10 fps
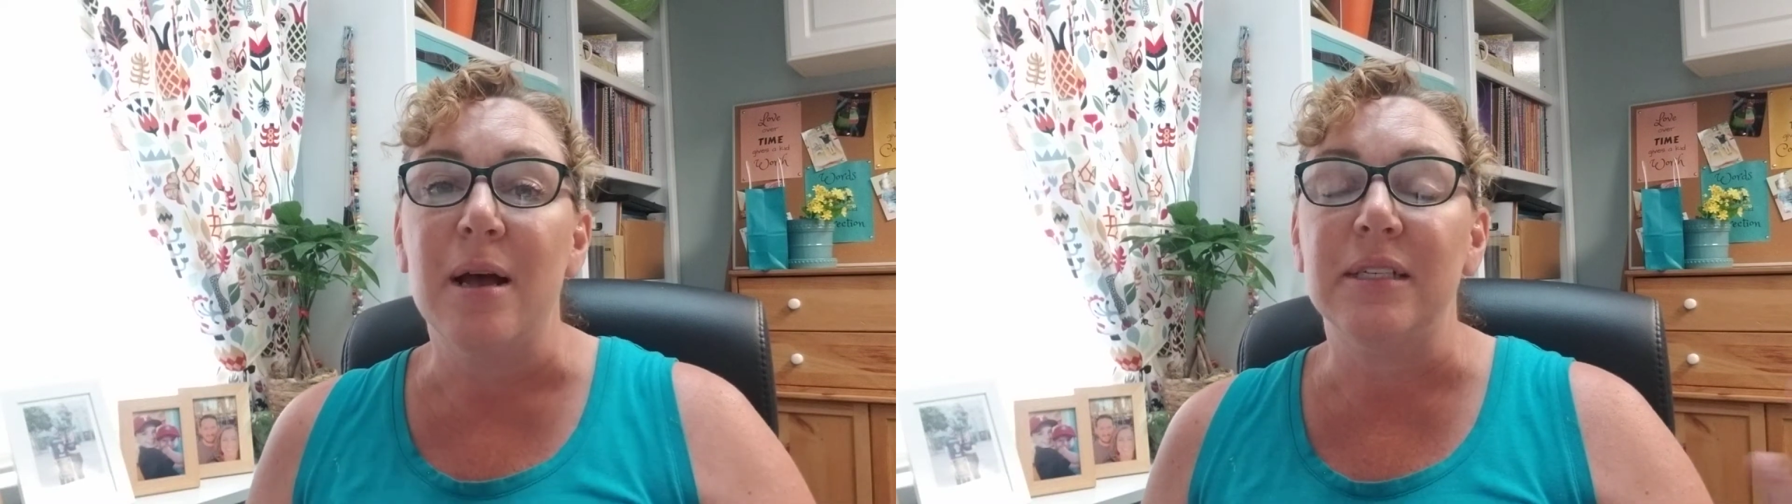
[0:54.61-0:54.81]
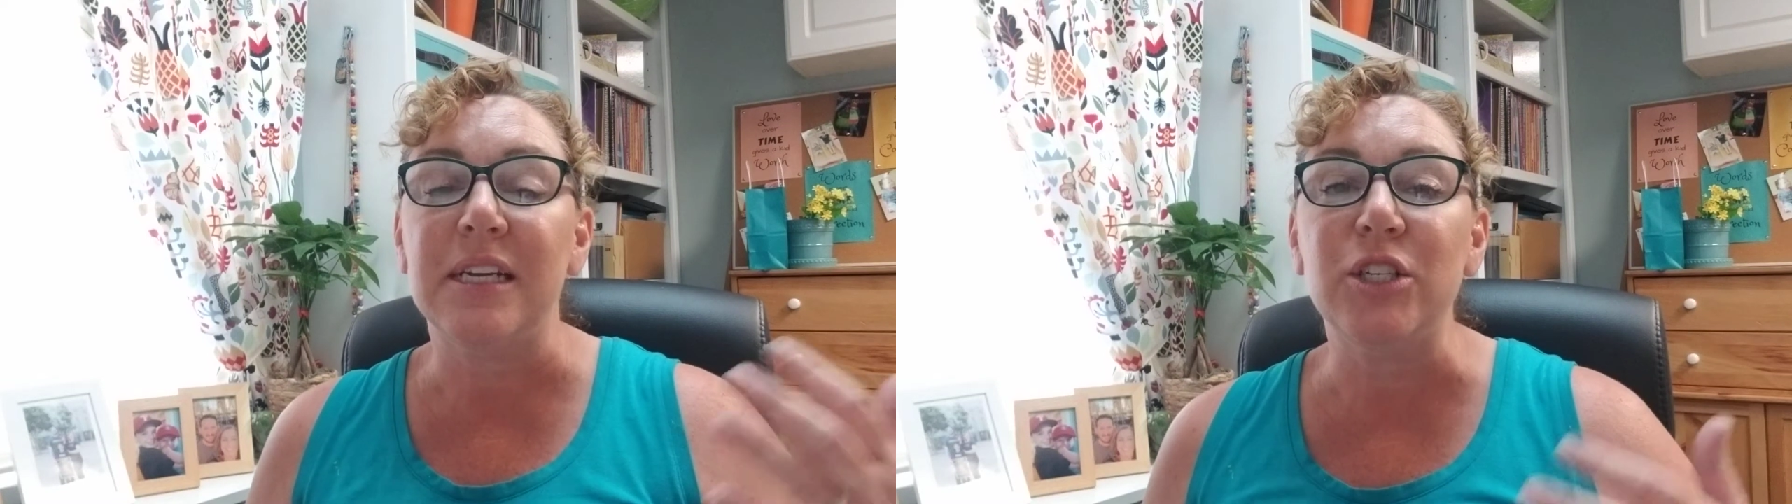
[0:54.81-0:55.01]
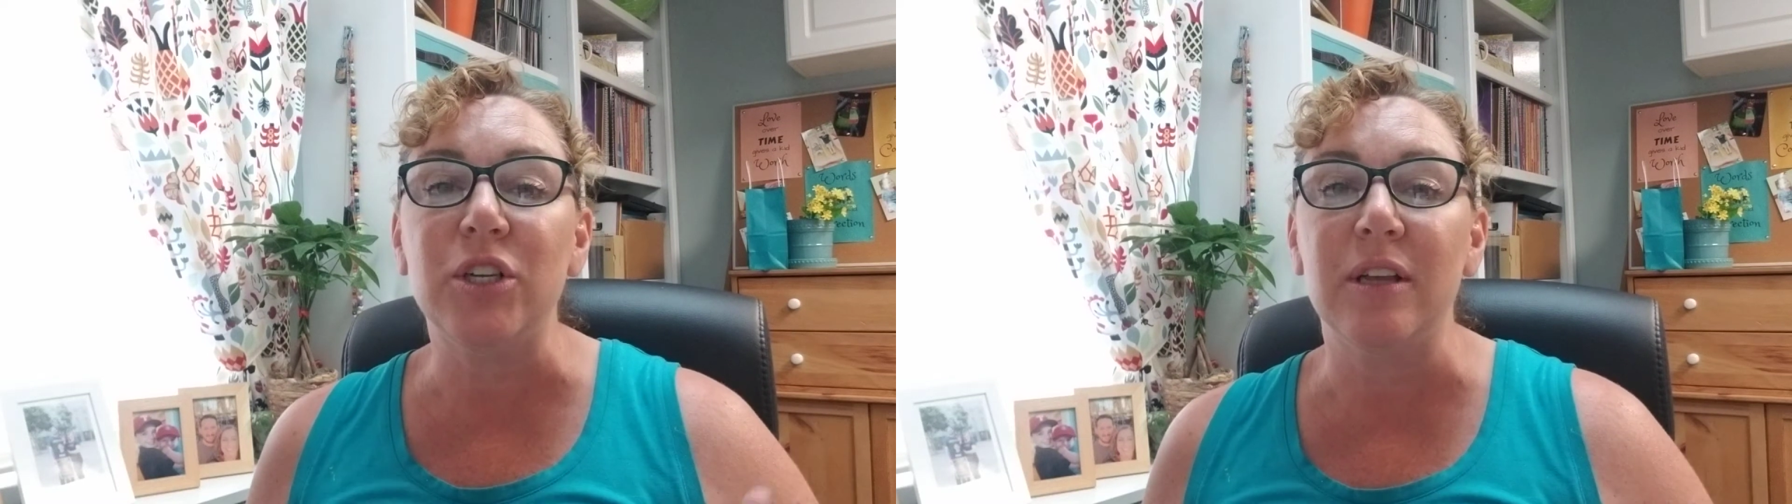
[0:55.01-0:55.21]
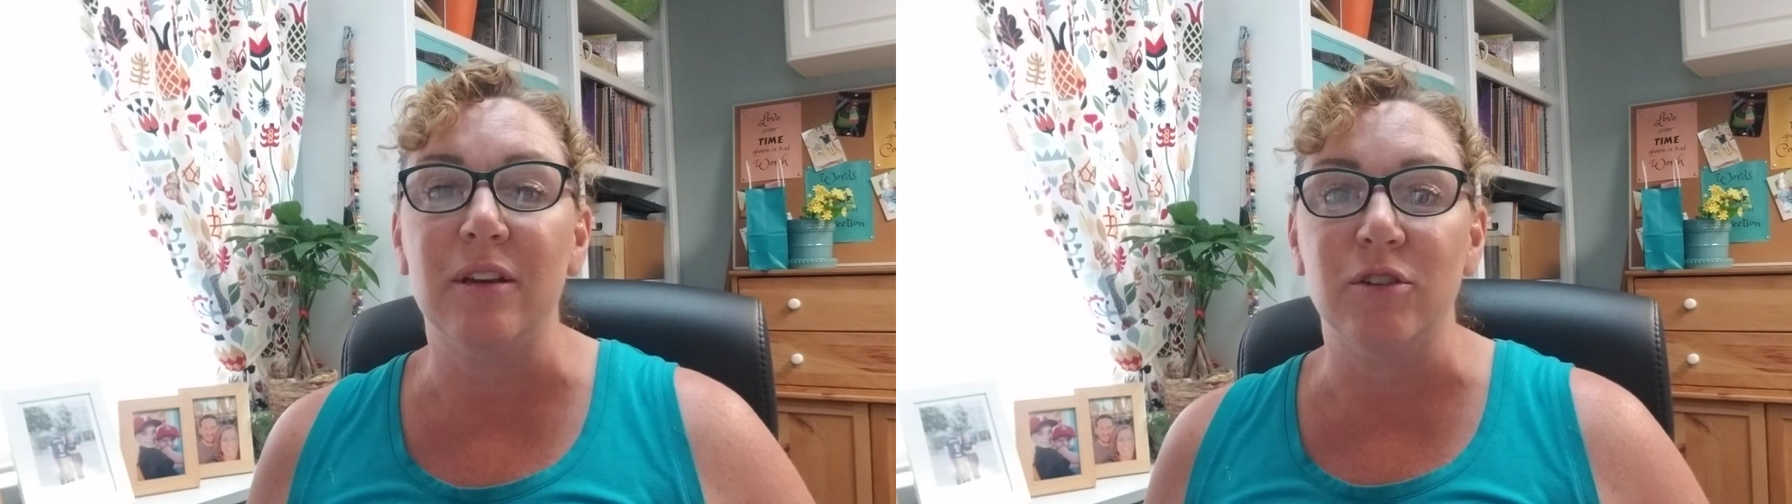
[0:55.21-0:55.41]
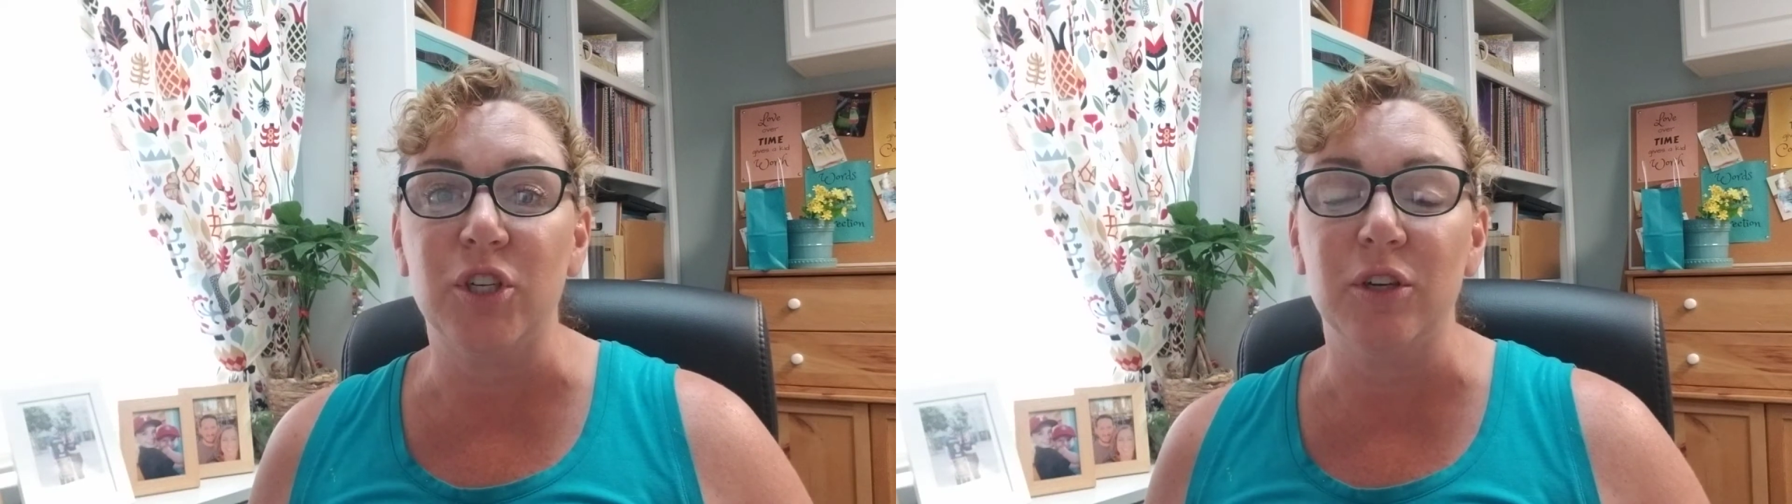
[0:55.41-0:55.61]
teaching
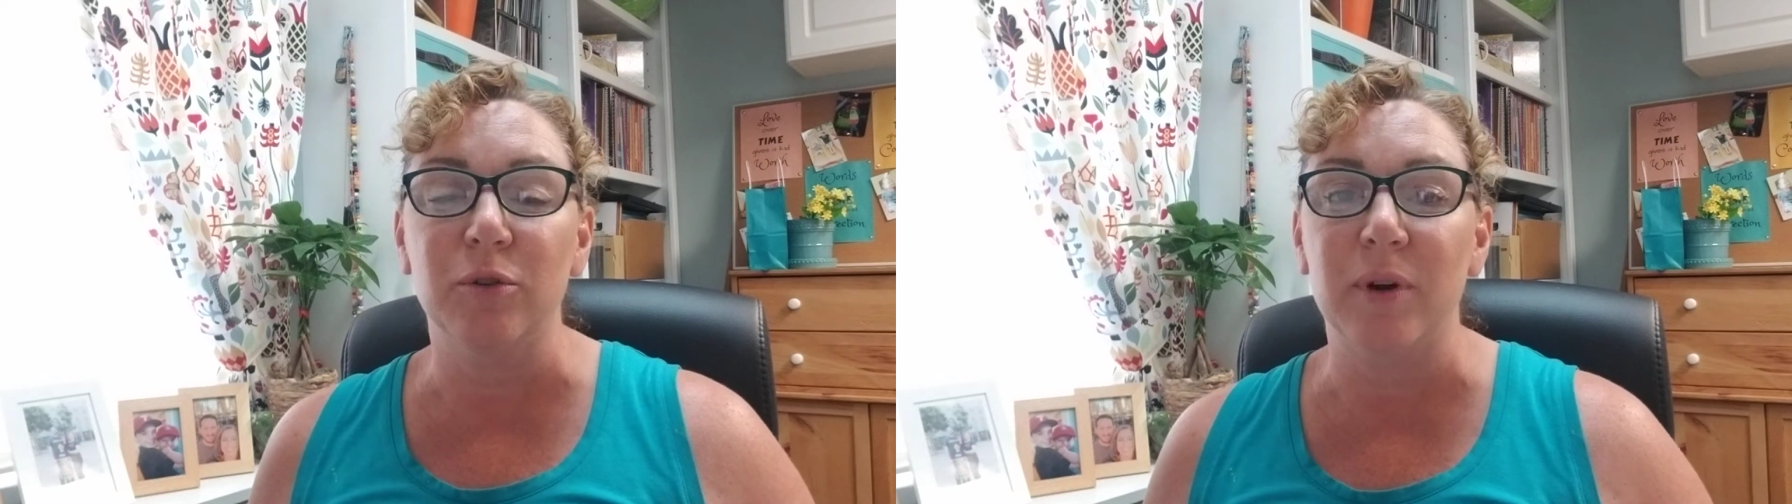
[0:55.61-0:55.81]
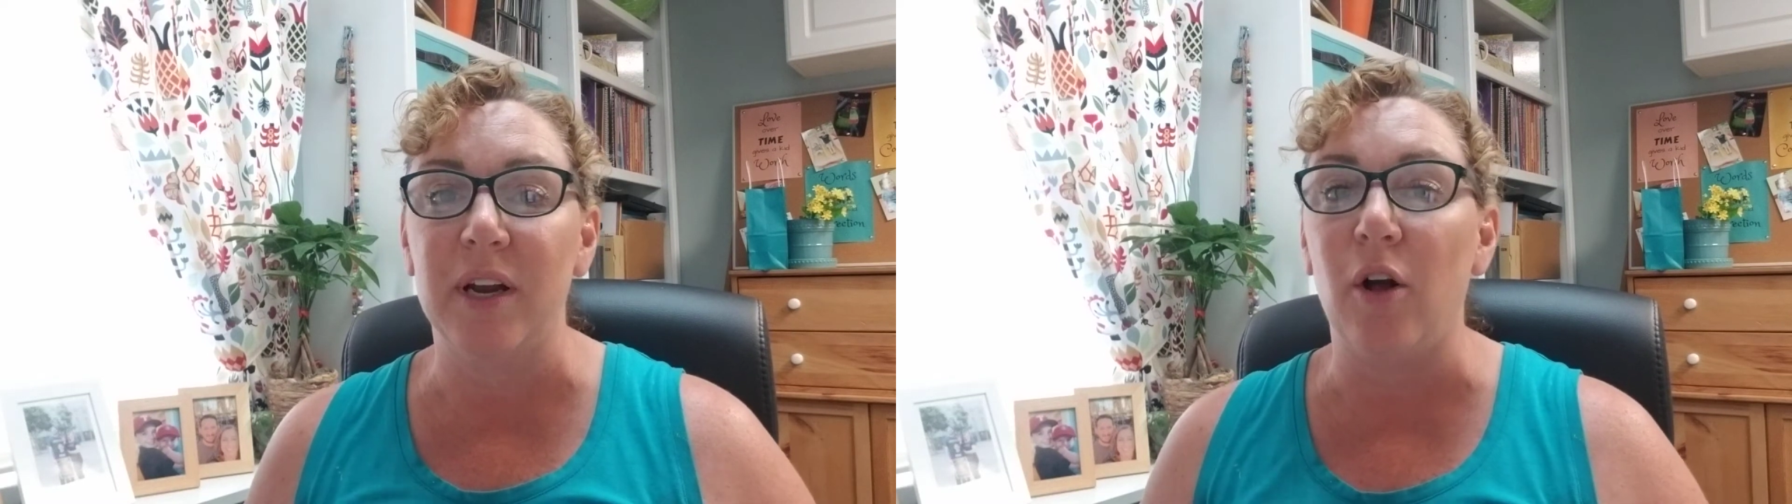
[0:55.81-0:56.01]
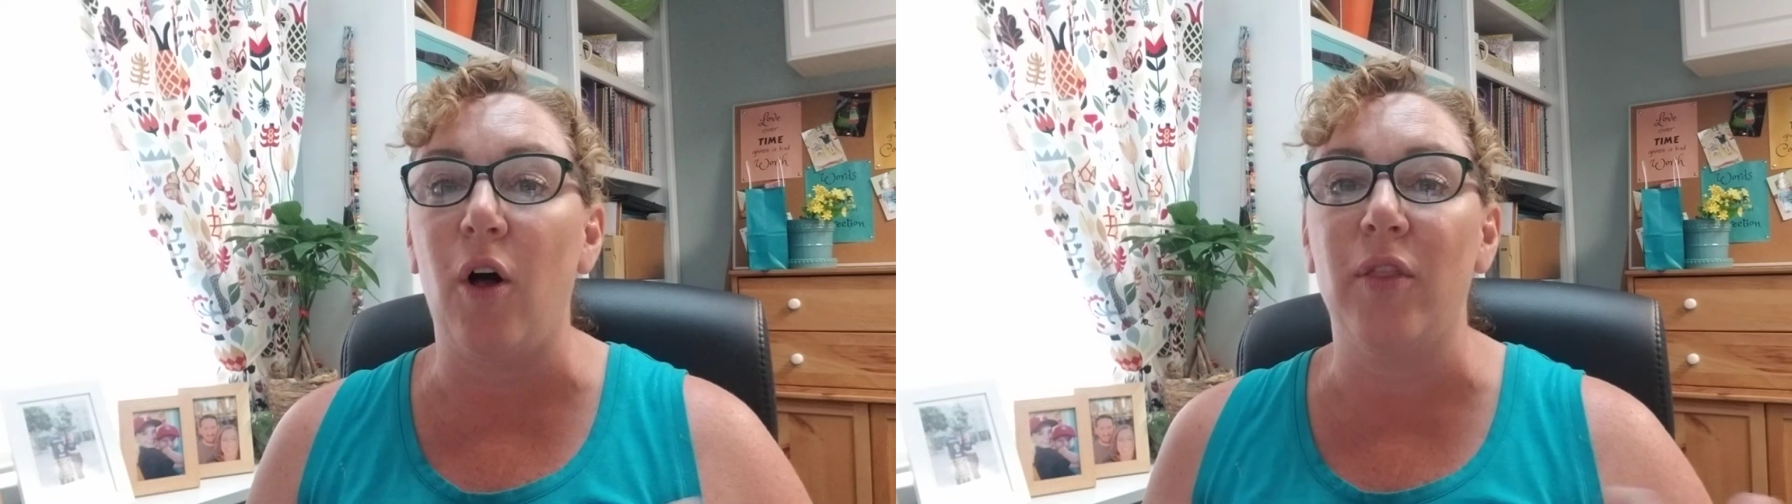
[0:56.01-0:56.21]
their children all